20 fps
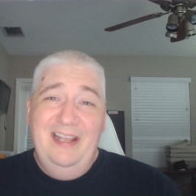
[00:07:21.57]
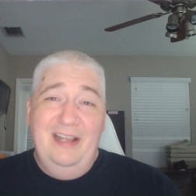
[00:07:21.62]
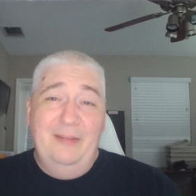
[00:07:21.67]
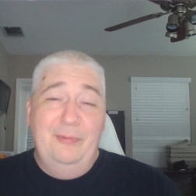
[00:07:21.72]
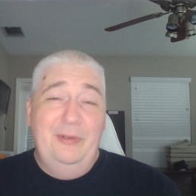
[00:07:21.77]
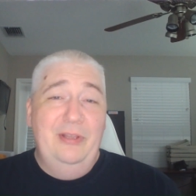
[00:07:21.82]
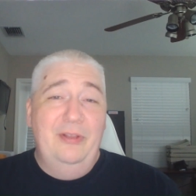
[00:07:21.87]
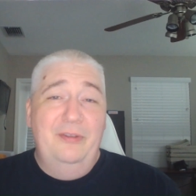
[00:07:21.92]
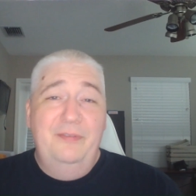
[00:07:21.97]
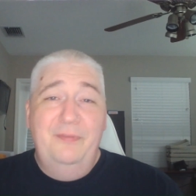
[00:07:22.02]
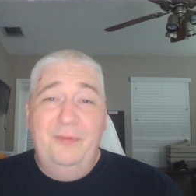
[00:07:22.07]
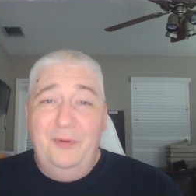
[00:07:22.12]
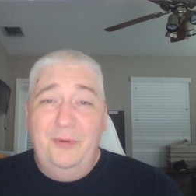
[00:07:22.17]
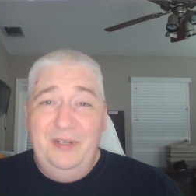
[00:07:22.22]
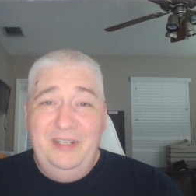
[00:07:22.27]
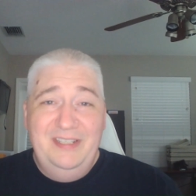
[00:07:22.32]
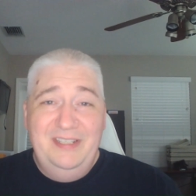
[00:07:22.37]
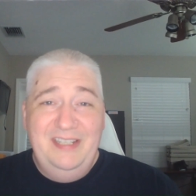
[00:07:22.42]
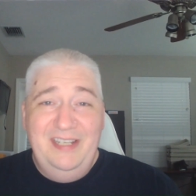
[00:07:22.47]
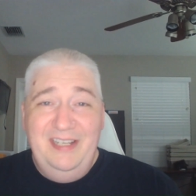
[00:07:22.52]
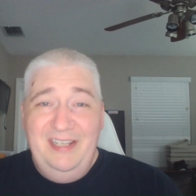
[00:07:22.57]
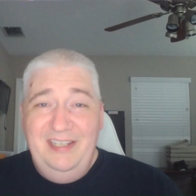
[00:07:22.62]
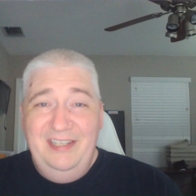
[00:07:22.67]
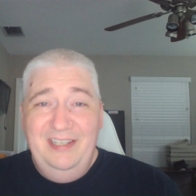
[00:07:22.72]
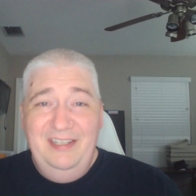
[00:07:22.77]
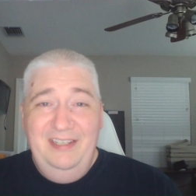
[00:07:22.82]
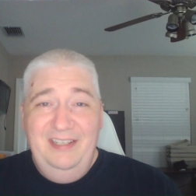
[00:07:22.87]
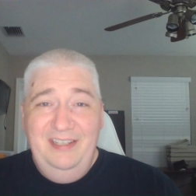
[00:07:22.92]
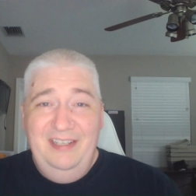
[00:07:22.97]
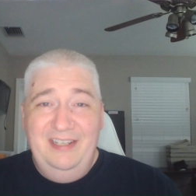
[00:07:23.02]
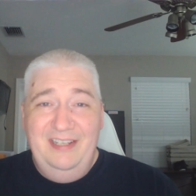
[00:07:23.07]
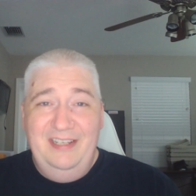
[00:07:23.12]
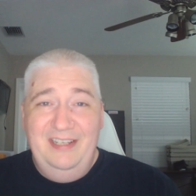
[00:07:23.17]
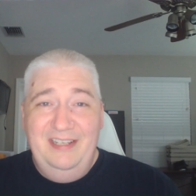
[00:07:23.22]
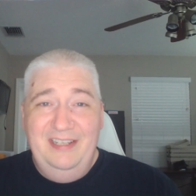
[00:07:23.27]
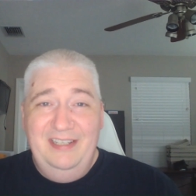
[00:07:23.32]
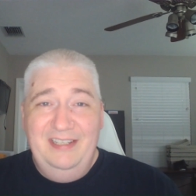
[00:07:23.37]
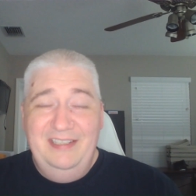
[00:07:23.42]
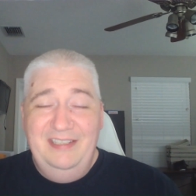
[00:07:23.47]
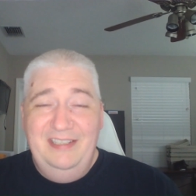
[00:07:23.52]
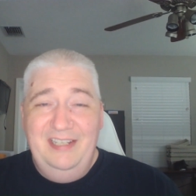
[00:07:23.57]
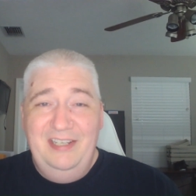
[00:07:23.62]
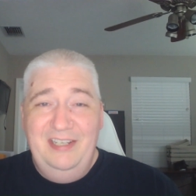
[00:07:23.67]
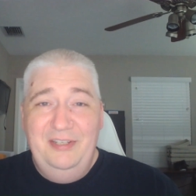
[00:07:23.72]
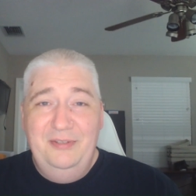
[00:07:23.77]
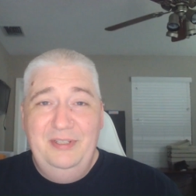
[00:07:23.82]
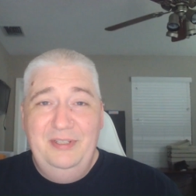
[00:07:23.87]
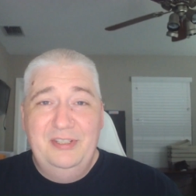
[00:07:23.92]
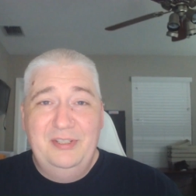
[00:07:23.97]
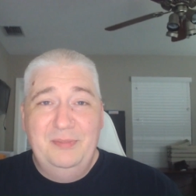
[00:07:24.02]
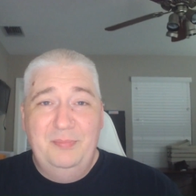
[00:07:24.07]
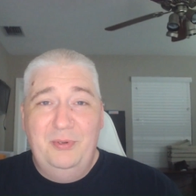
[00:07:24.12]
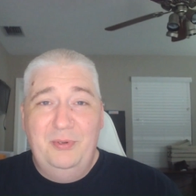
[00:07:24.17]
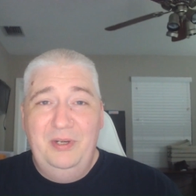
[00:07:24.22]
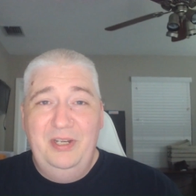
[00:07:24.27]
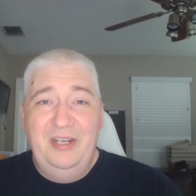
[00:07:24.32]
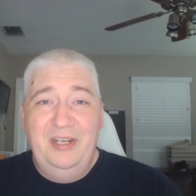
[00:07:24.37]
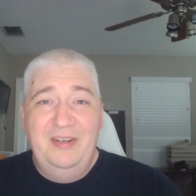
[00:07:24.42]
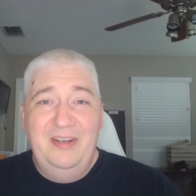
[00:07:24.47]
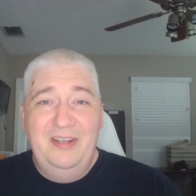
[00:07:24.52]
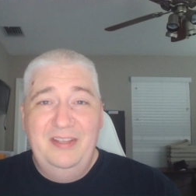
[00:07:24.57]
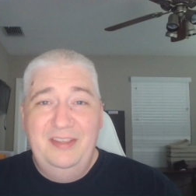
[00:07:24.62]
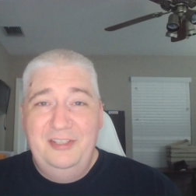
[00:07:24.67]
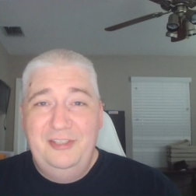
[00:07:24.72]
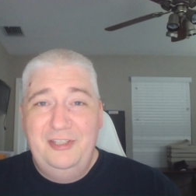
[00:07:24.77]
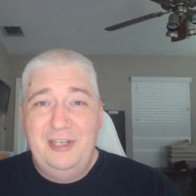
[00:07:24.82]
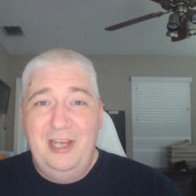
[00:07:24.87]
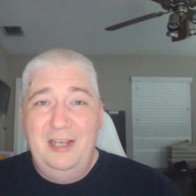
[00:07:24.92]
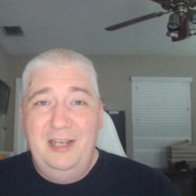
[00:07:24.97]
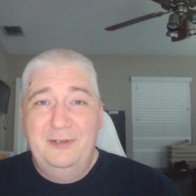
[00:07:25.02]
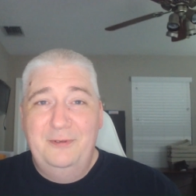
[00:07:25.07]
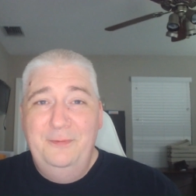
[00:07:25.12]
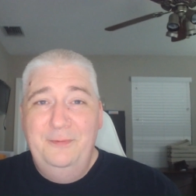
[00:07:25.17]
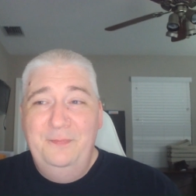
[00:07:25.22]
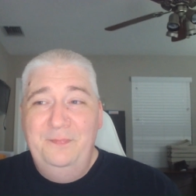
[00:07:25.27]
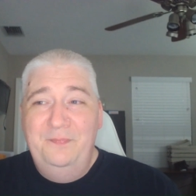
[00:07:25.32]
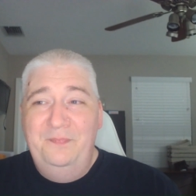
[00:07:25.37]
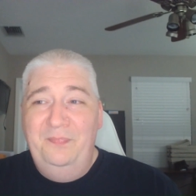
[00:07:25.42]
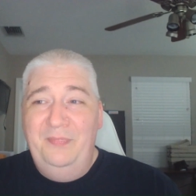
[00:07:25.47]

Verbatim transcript: We look forward to seeing you uh, continuing support here on the channel.